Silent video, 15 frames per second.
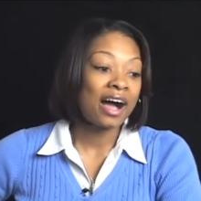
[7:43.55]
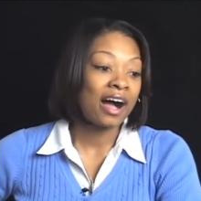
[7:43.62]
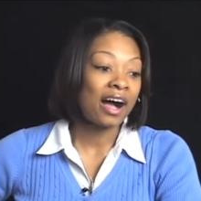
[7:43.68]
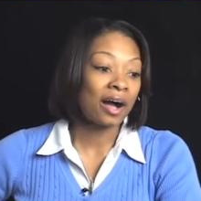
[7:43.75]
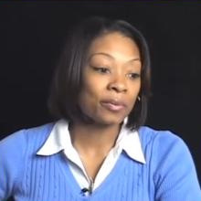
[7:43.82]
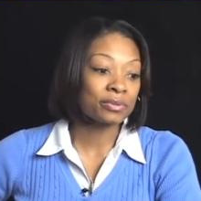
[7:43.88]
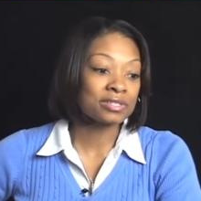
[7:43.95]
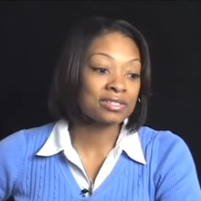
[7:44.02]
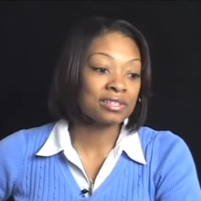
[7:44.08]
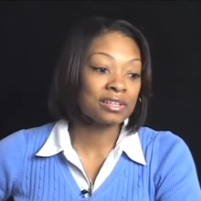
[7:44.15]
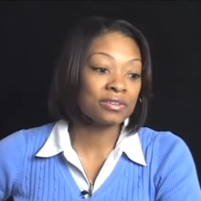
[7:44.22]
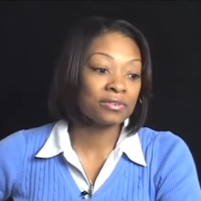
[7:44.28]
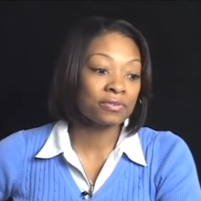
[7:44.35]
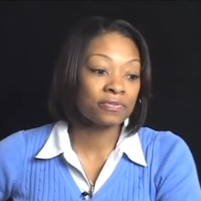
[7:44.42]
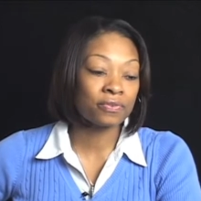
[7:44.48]
I was
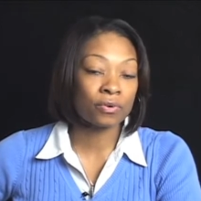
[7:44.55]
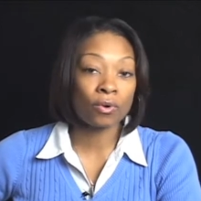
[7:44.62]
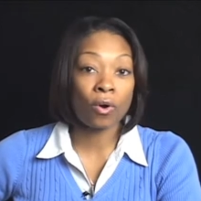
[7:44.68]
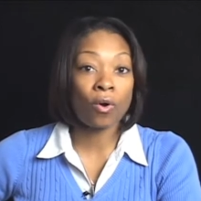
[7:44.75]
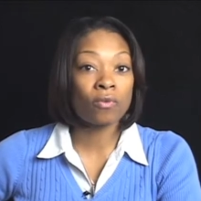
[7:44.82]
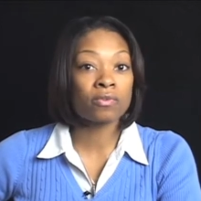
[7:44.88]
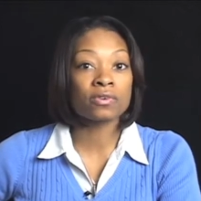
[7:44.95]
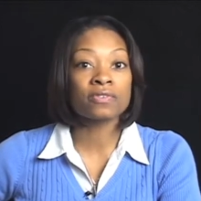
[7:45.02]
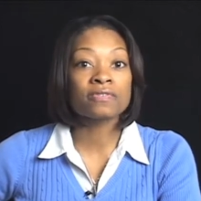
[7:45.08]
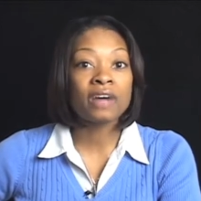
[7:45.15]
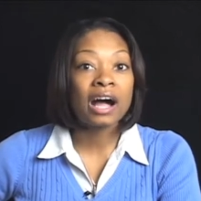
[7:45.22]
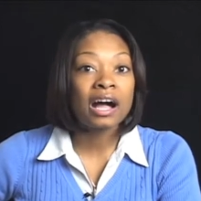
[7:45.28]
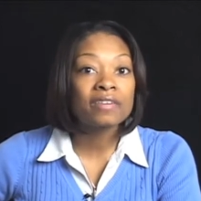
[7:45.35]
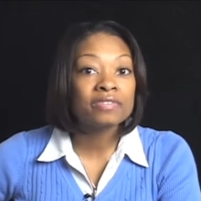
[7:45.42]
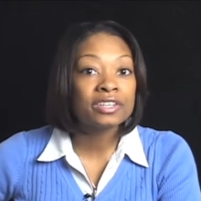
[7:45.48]
single for over
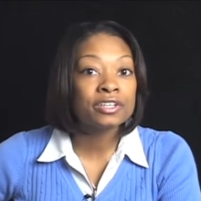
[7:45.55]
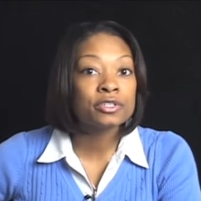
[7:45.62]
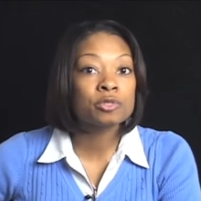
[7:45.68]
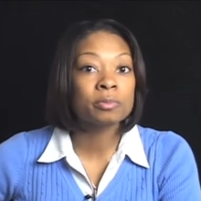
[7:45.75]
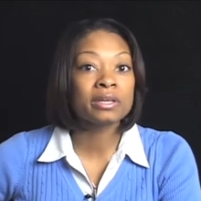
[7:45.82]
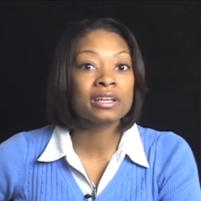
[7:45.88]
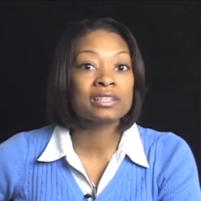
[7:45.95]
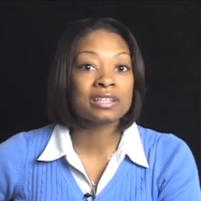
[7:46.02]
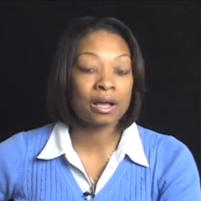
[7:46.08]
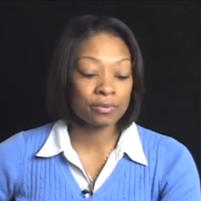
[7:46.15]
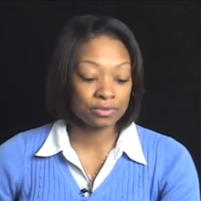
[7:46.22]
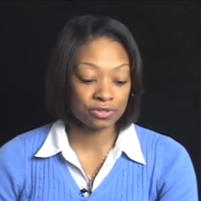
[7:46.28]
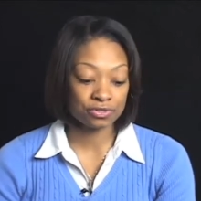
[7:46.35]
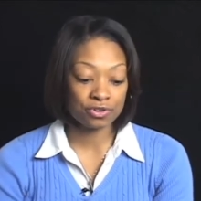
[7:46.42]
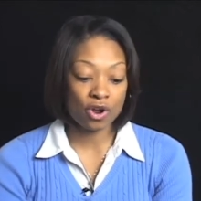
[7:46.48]
5 years because I
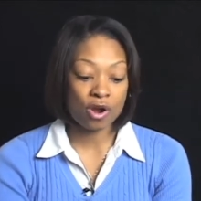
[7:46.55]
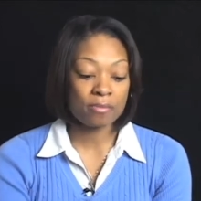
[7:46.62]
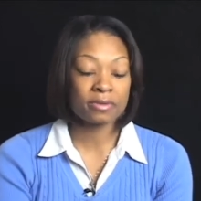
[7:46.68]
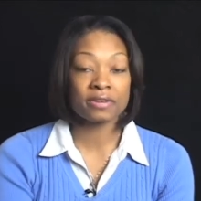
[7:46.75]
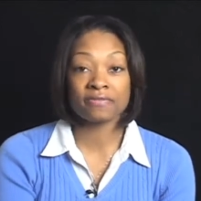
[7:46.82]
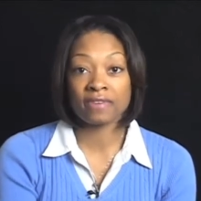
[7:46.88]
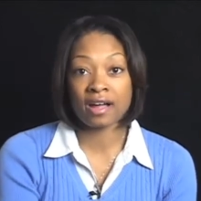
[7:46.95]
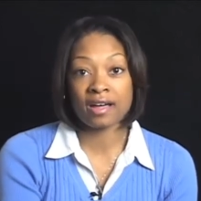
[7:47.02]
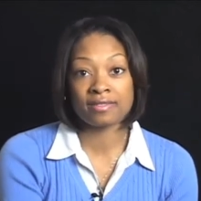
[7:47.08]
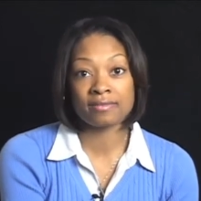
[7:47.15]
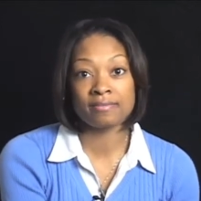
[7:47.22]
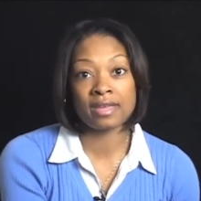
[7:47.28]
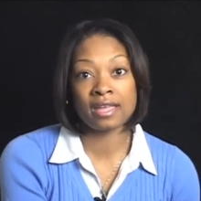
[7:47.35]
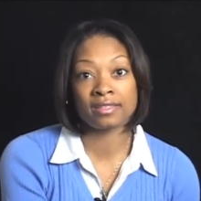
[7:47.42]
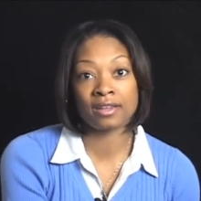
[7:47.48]
was determined to find the
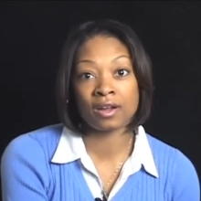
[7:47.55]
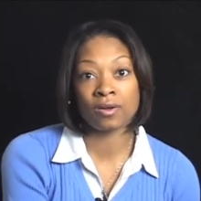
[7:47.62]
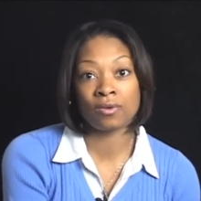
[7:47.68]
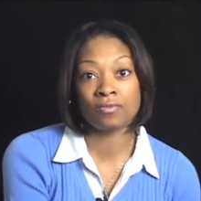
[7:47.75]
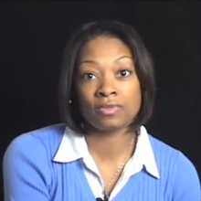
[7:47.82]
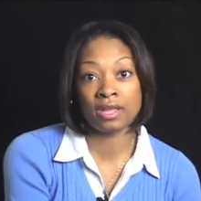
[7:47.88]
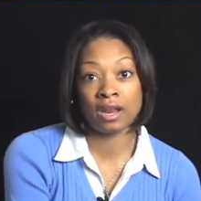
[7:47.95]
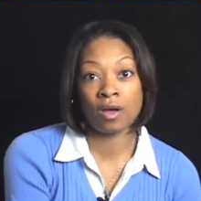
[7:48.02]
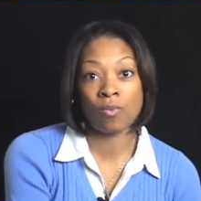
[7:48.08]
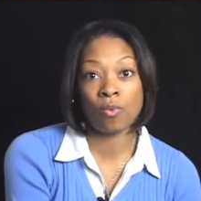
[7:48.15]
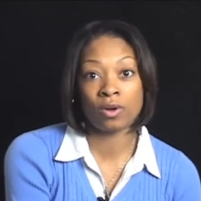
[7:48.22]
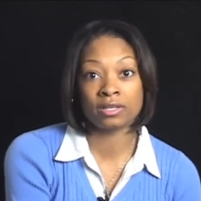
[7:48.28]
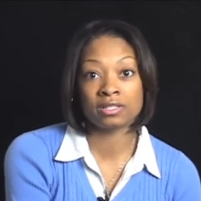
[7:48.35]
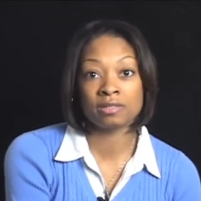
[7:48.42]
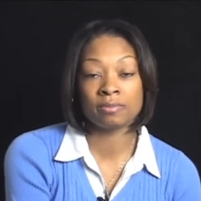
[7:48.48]
man that I
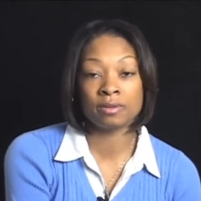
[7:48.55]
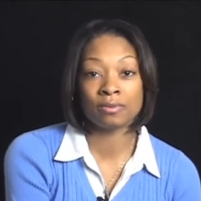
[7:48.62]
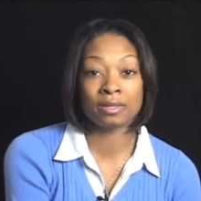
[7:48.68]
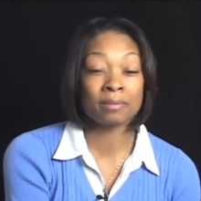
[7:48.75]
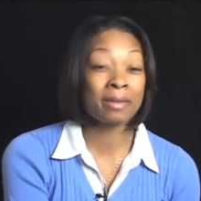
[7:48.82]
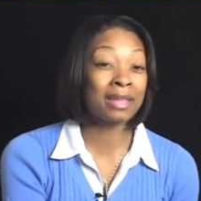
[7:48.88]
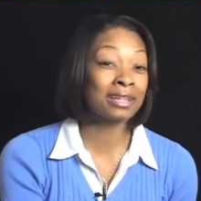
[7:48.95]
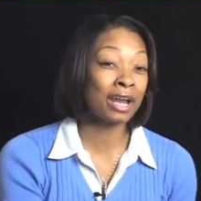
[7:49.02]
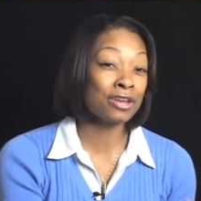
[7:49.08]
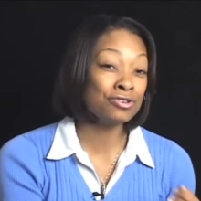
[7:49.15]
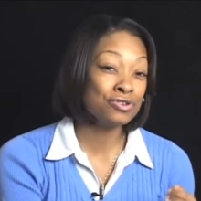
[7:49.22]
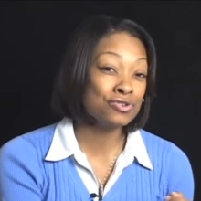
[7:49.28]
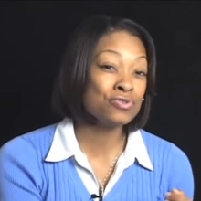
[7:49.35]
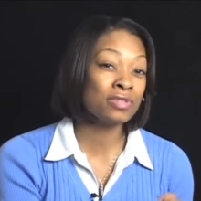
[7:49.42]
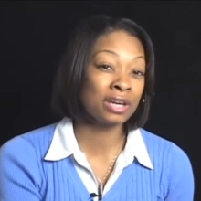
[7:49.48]
wanted to be with, the man that I
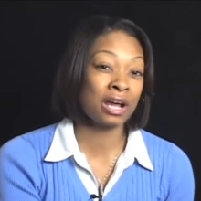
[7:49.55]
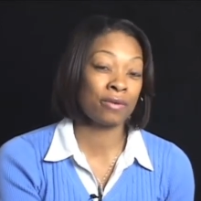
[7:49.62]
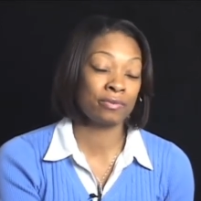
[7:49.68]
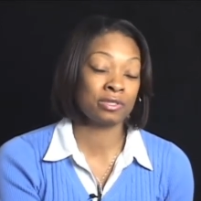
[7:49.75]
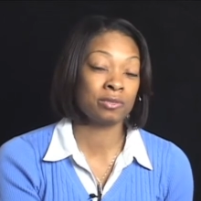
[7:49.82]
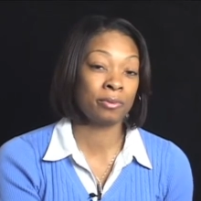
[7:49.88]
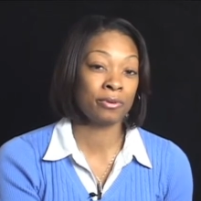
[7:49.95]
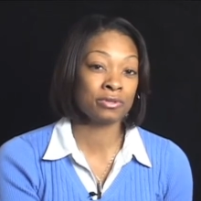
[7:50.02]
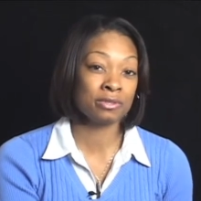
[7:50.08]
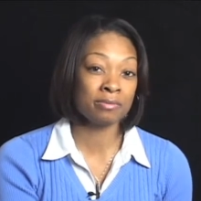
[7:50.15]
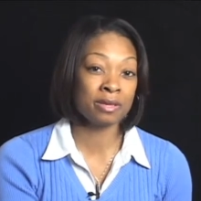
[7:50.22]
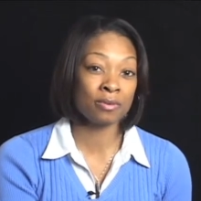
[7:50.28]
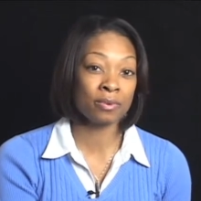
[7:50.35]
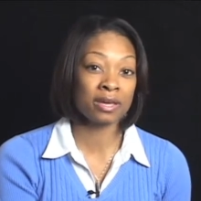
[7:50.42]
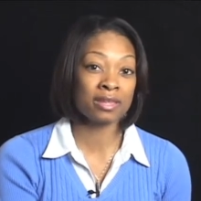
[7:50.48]
knew that I was supposed to
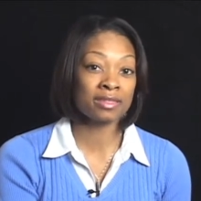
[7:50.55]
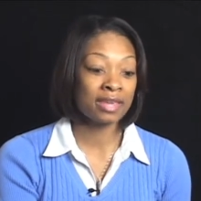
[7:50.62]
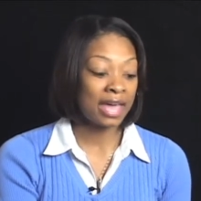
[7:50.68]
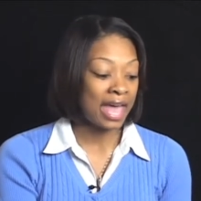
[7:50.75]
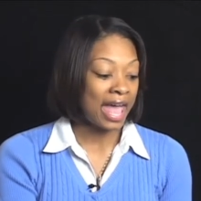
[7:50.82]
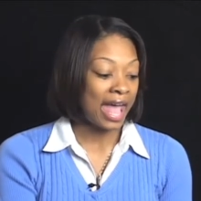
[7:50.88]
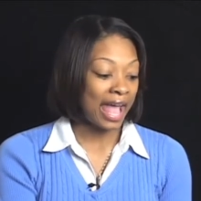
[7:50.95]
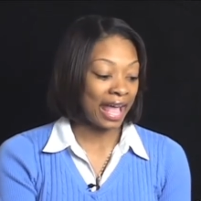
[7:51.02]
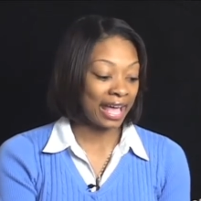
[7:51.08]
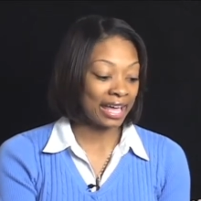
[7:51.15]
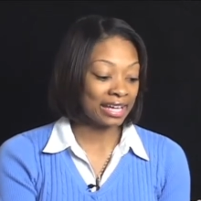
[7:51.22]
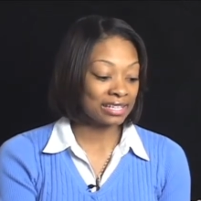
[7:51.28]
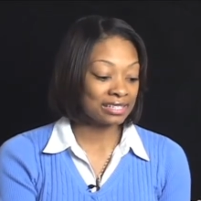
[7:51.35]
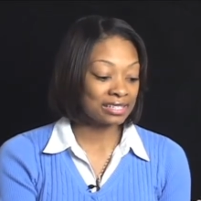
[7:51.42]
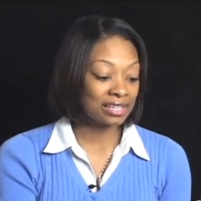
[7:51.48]
be with.
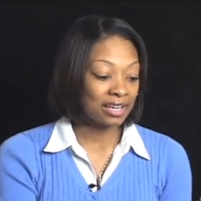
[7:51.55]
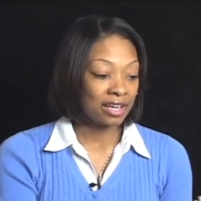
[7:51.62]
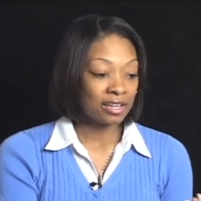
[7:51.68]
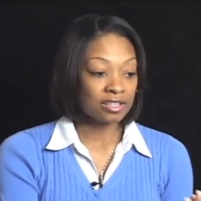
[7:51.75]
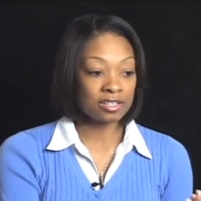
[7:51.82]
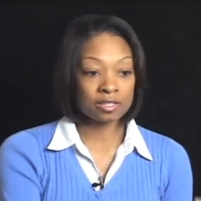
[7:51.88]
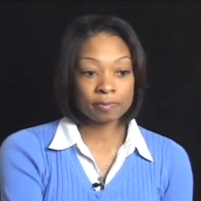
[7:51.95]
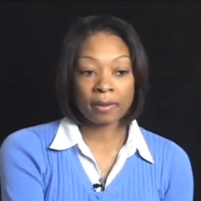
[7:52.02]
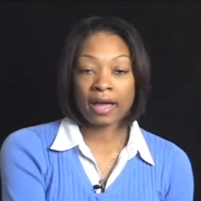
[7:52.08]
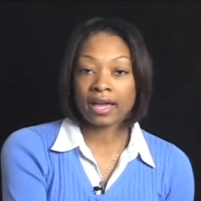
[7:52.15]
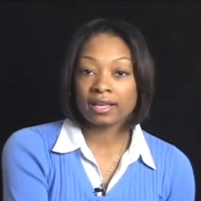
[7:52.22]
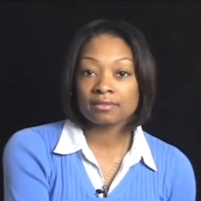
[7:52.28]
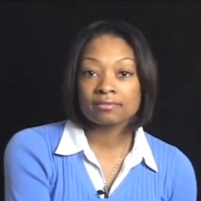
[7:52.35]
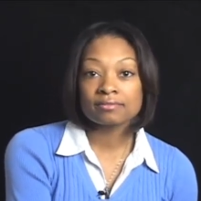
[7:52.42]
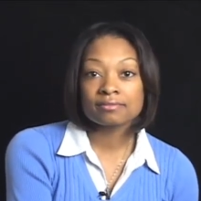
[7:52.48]
And despite